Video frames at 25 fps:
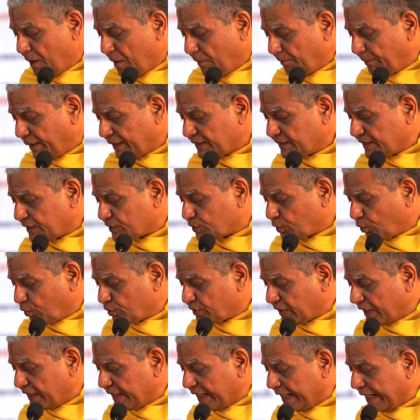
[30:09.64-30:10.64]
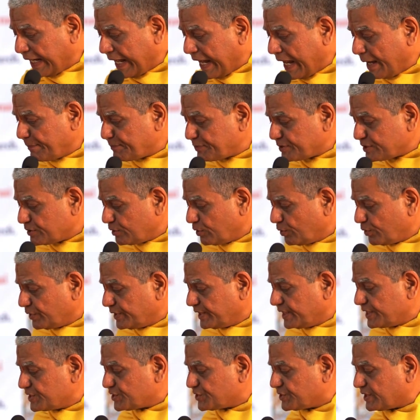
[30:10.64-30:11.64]
But the total and
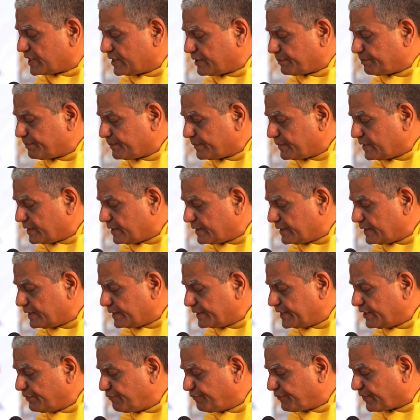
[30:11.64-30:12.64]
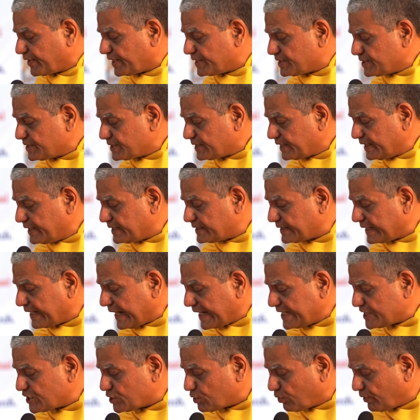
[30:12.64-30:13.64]
absolute difference is an
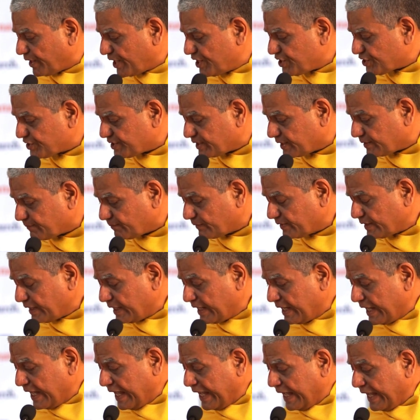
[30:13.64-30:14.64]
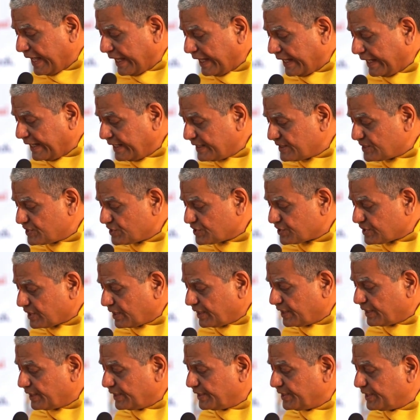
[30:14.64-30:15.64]
isolation. Hence,
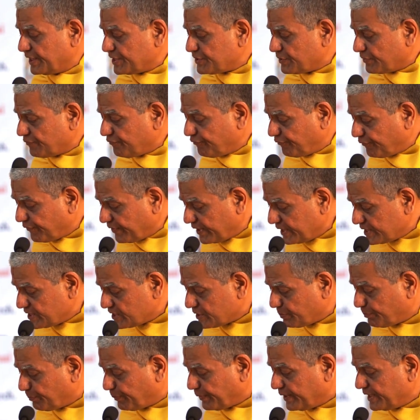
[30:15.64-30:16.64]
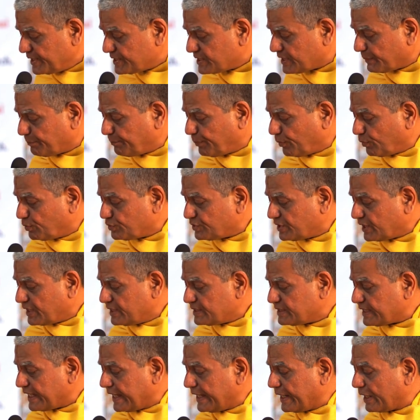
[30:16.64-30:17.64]
difference
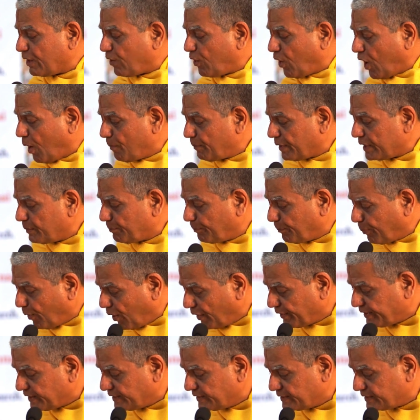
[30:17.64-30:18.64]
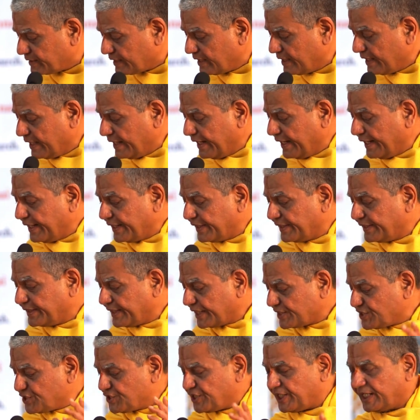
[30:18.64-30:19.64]
presupposes a common point
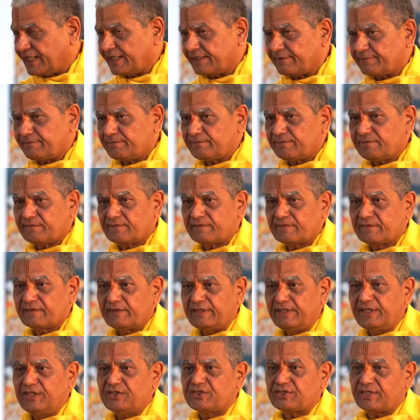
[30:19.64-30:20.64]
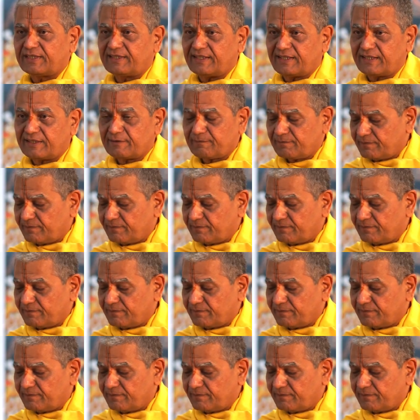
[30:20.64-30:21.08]
touching each other.